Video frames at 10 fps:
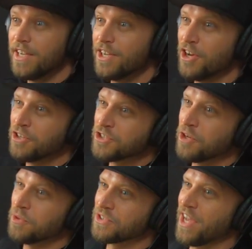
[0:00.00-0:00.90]
you know
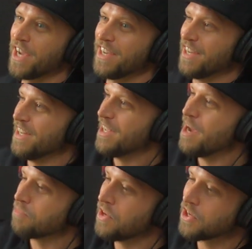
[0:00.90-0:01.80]
so it was like
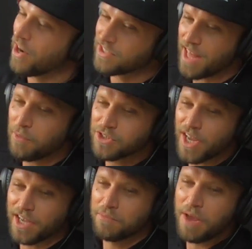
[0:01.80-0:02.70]
yeah pretty crazy that was
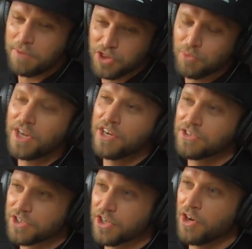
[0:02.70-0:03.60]
like maybe three
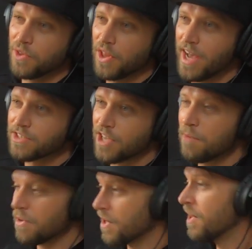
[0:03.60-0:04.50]
years ago the last yeah.
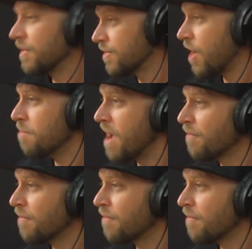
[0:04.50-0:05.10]
time but then the time